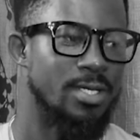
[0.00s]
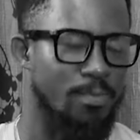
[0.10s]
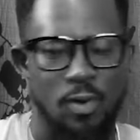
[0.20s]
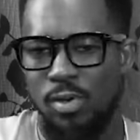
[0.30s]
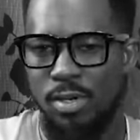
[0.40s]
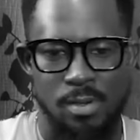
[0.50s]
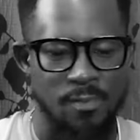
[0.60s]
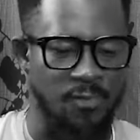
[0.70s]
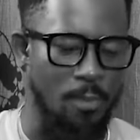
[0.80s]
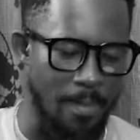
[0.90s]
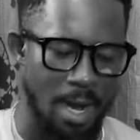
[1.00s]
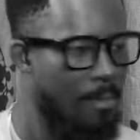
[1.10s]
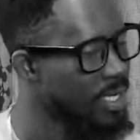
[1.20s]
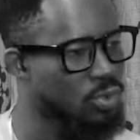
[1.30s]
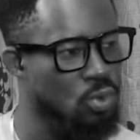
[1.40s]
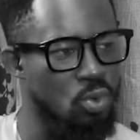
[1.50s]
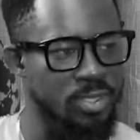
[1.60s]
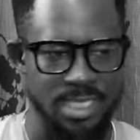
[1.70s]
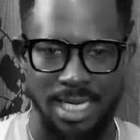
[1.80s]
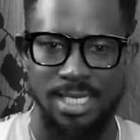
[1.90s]
yeah. But for, for Baba Rahman's own,
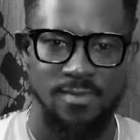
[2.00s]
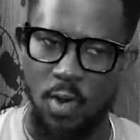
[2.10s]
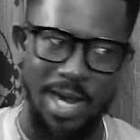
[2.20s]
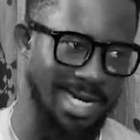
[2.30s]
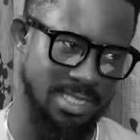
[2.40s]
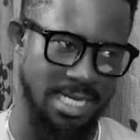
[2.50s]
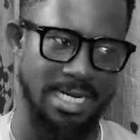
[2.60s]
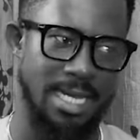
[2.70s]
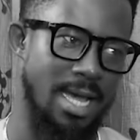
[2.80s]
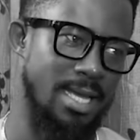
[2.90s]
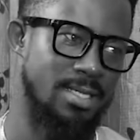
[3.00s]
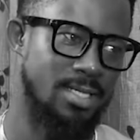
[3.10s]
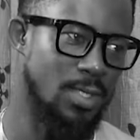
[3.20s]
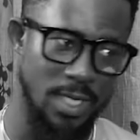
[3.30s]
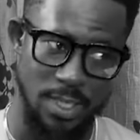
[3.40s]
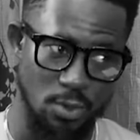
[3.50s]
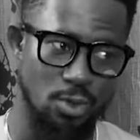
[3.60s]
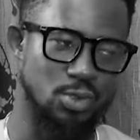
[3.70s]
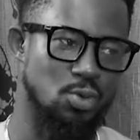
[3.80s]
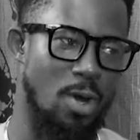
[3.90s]
Charlie, if I understand the guy, he really go
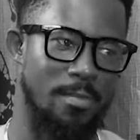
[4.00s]
through him.